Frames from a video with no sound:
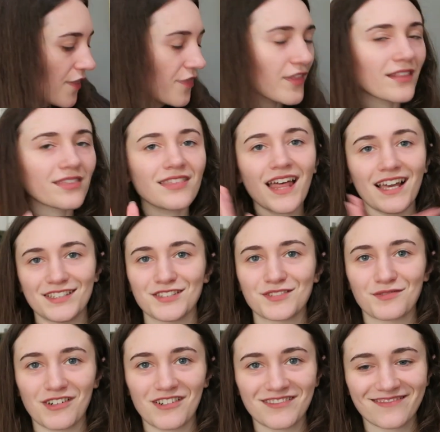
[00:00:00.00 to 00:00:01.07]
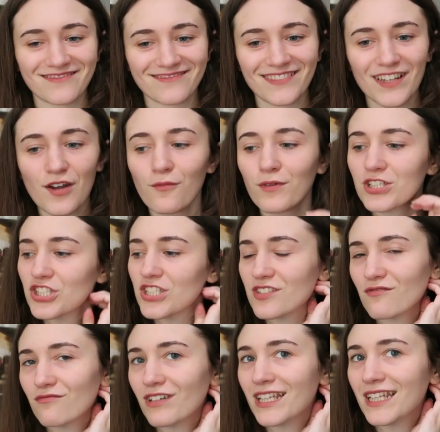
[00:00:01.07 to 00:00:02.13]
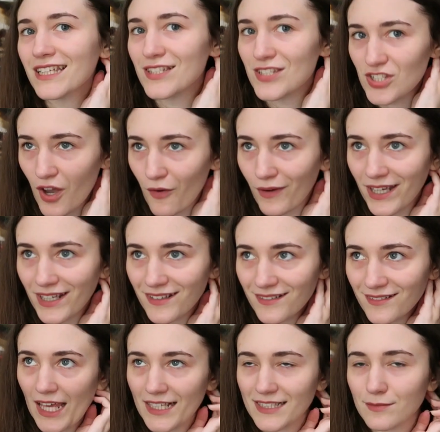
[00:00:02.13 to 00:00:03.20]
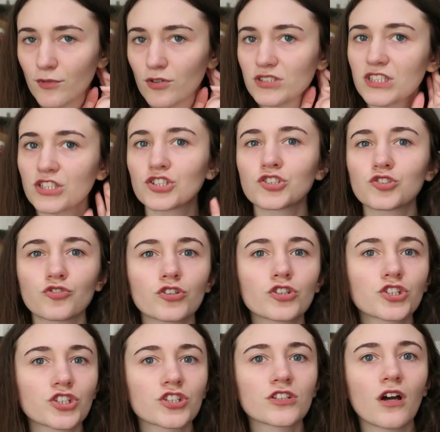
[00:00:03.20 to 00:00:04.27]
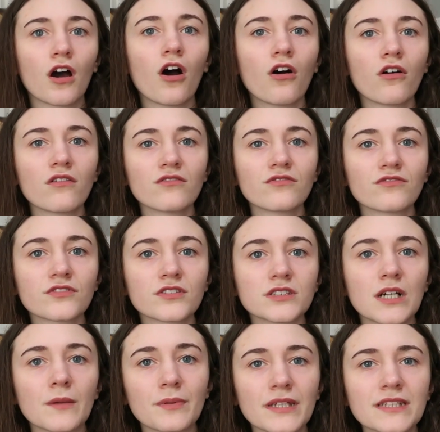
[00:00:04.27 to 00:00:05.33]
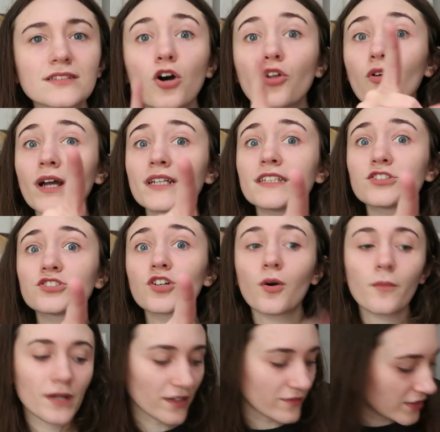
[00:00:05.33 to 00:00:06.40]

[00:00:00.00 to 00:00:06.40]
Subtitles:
And the last one, which isn't really sewing, it's more destruction of a piece, although I did sew a bit